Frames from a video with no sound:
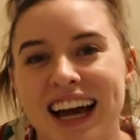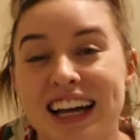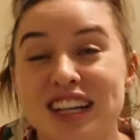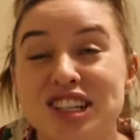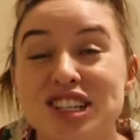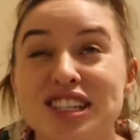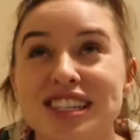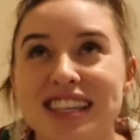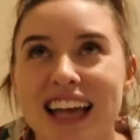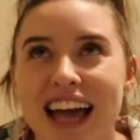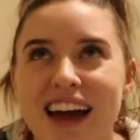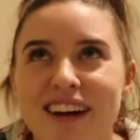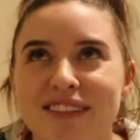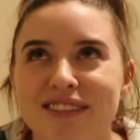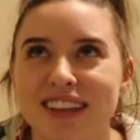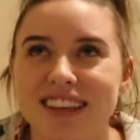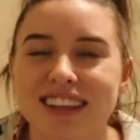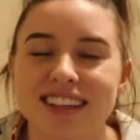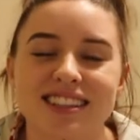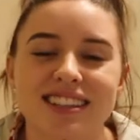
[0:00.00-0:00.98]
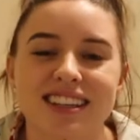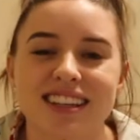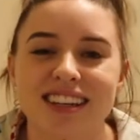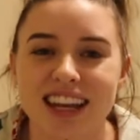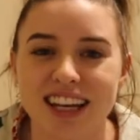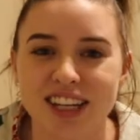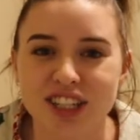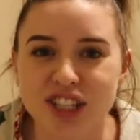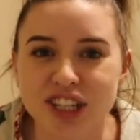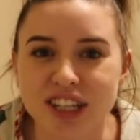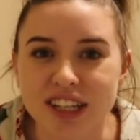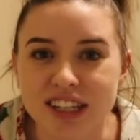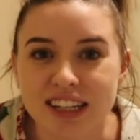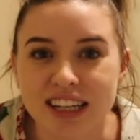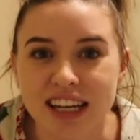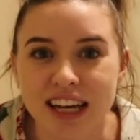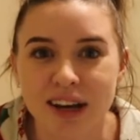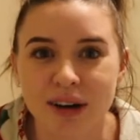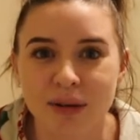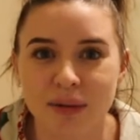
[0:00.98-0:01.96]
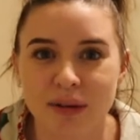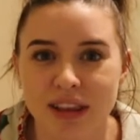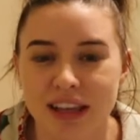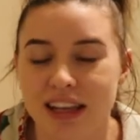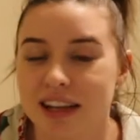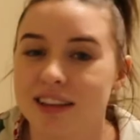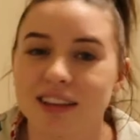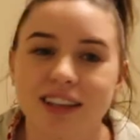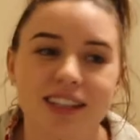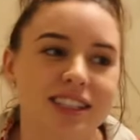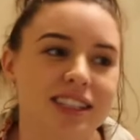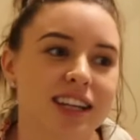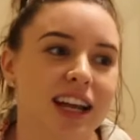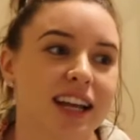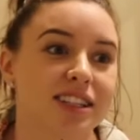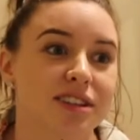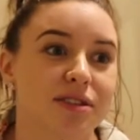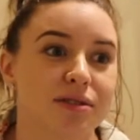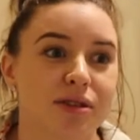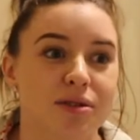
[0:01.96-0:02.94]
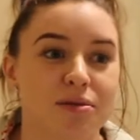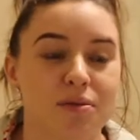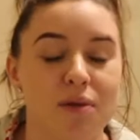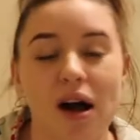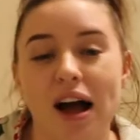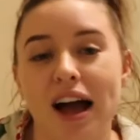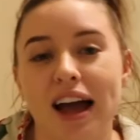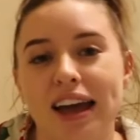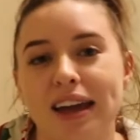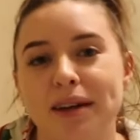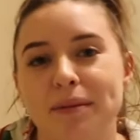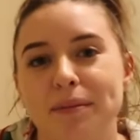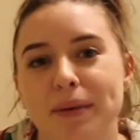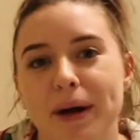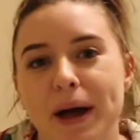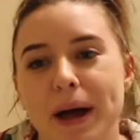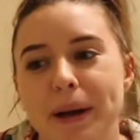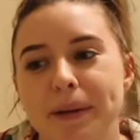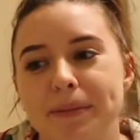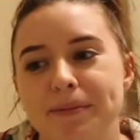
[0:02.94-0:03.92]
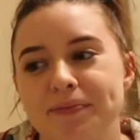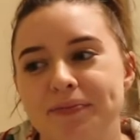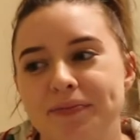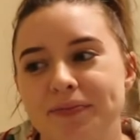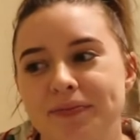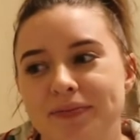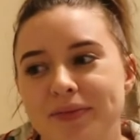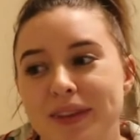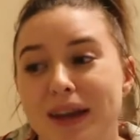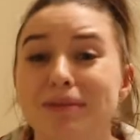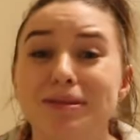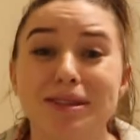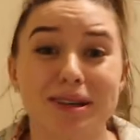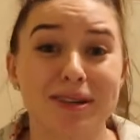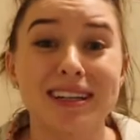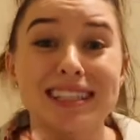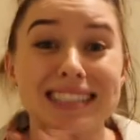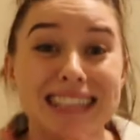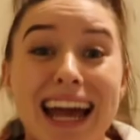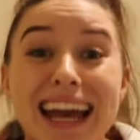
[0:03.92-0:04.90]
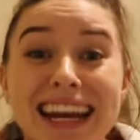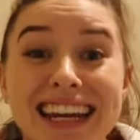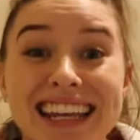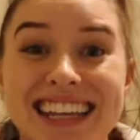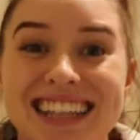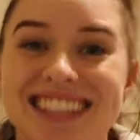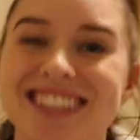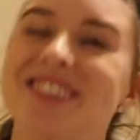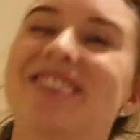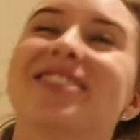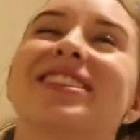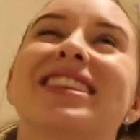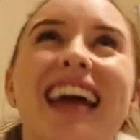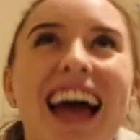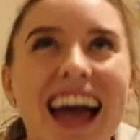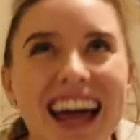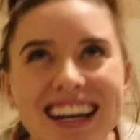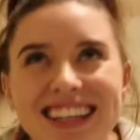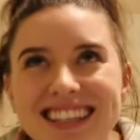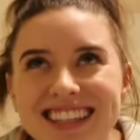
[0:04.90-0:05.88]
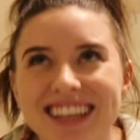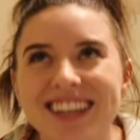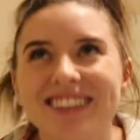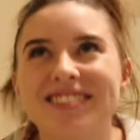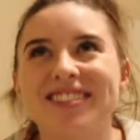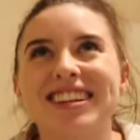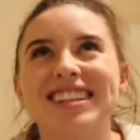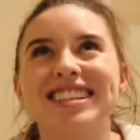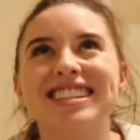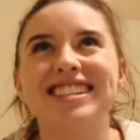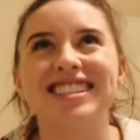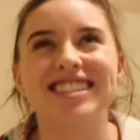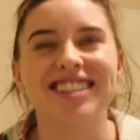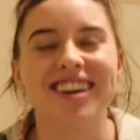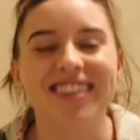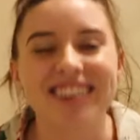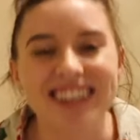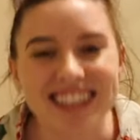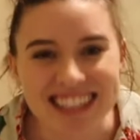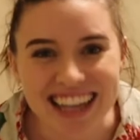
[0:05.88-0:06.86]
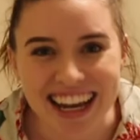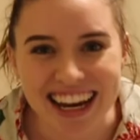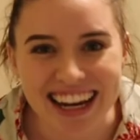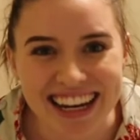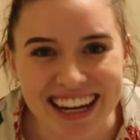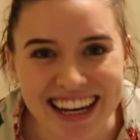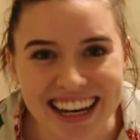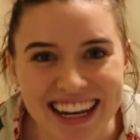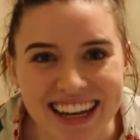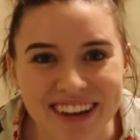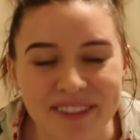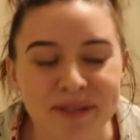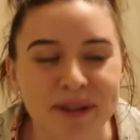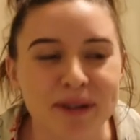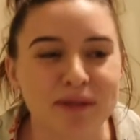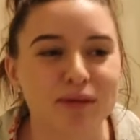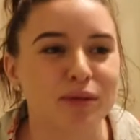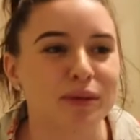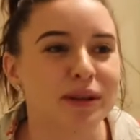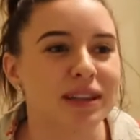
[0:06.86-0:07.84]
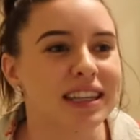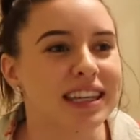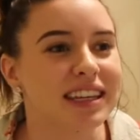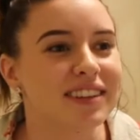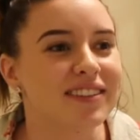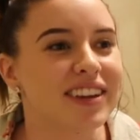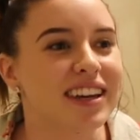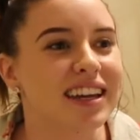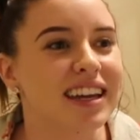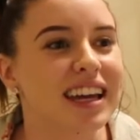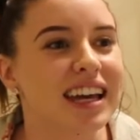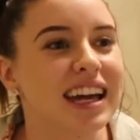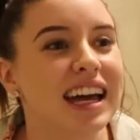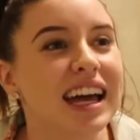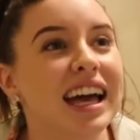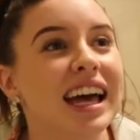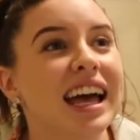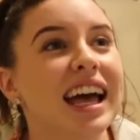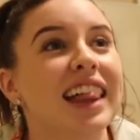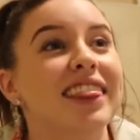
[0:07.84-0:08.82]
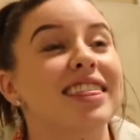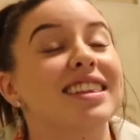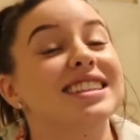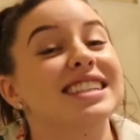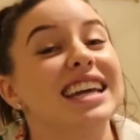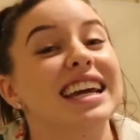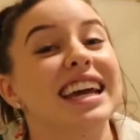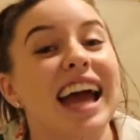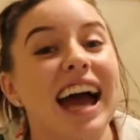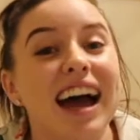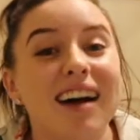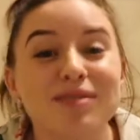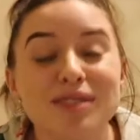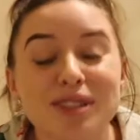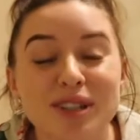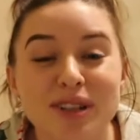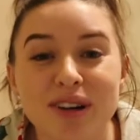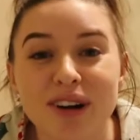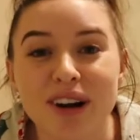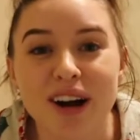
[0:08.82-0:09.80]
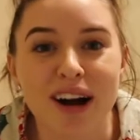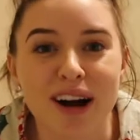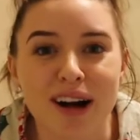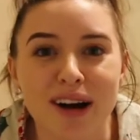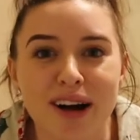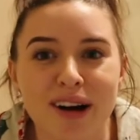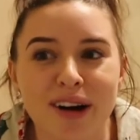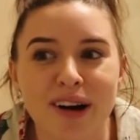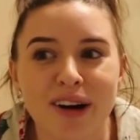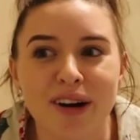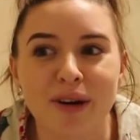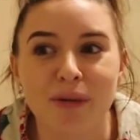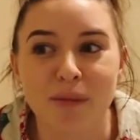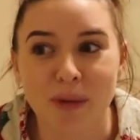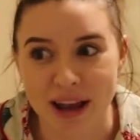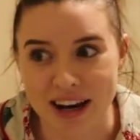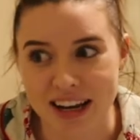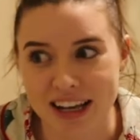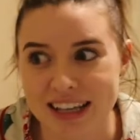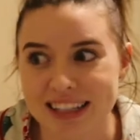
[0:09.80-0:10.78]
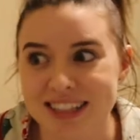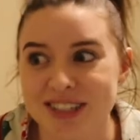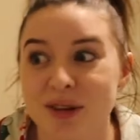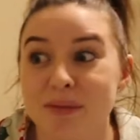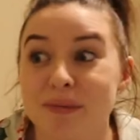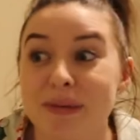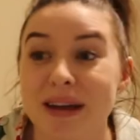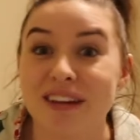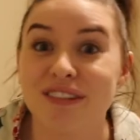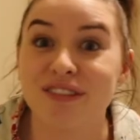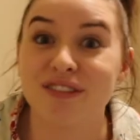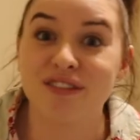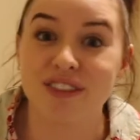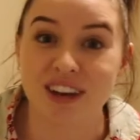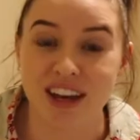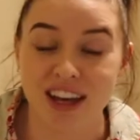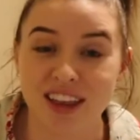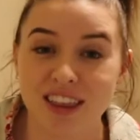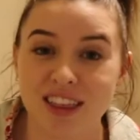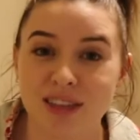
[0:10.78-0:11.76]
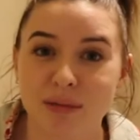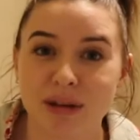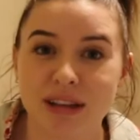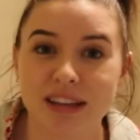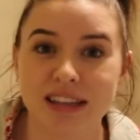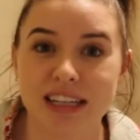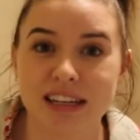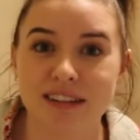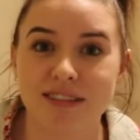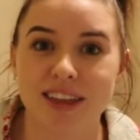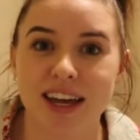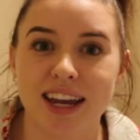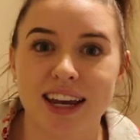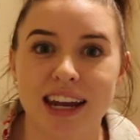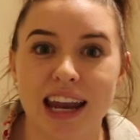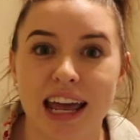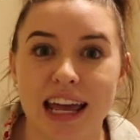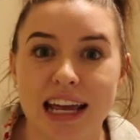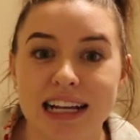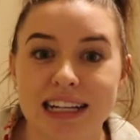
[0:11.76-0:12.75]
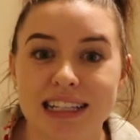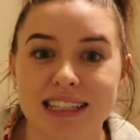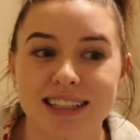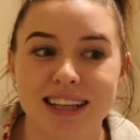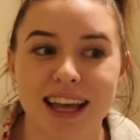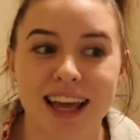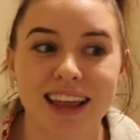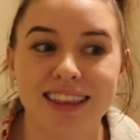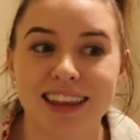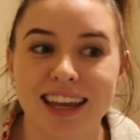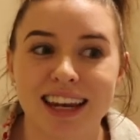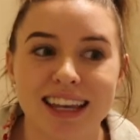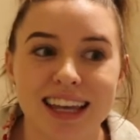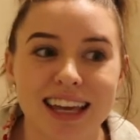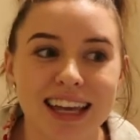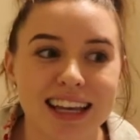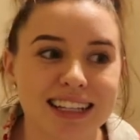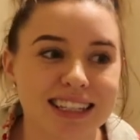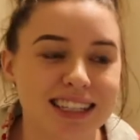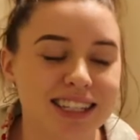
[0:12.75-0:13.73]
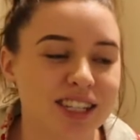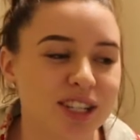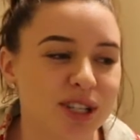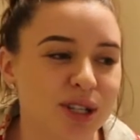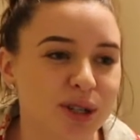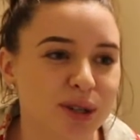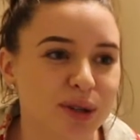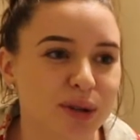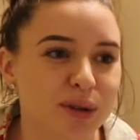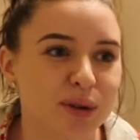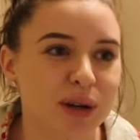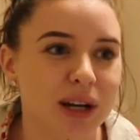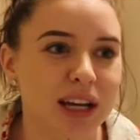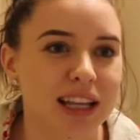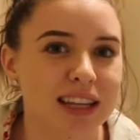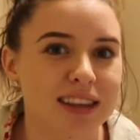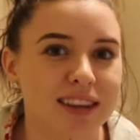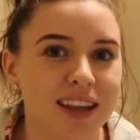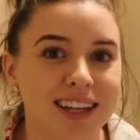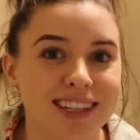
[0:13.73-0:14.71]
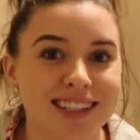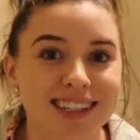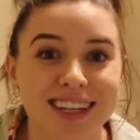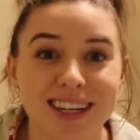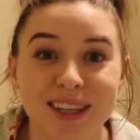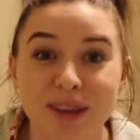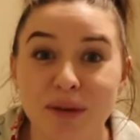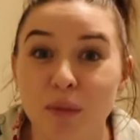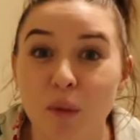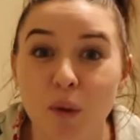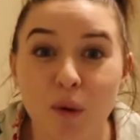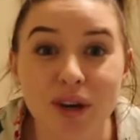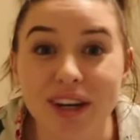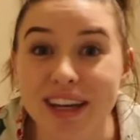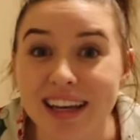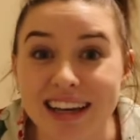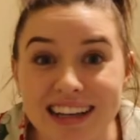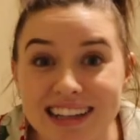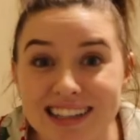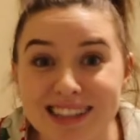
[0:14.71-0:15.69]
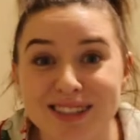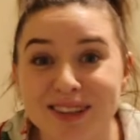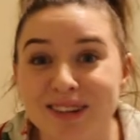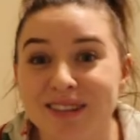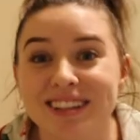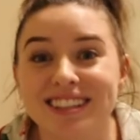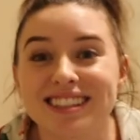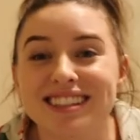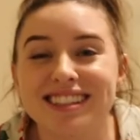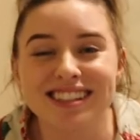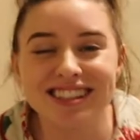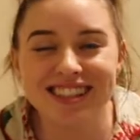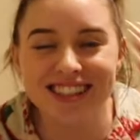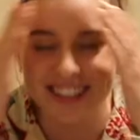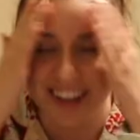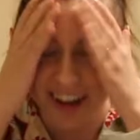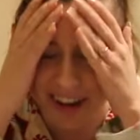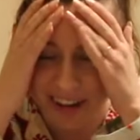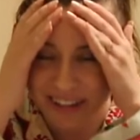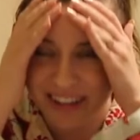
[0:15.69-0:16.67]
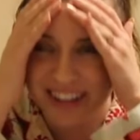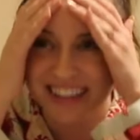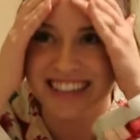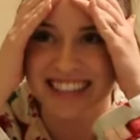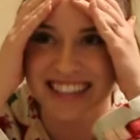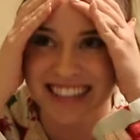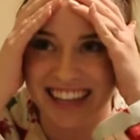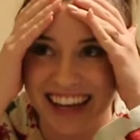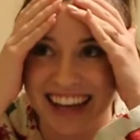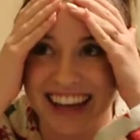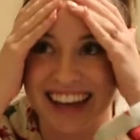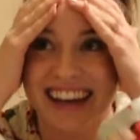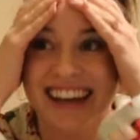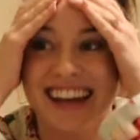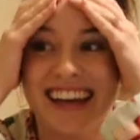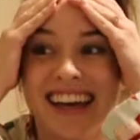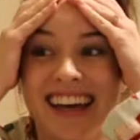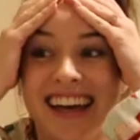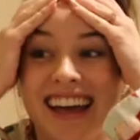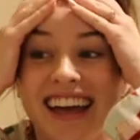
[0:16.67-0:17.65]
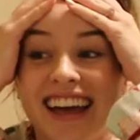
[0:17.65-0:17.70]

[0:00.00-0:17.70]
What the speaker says: I just have like this connection with England and I don't know why, but I'm so excited. So that is gonna be so exciting. We will be leaving the day after our wedding. So May 5th, we leave that night and then get to London in the morning. So it's so insane.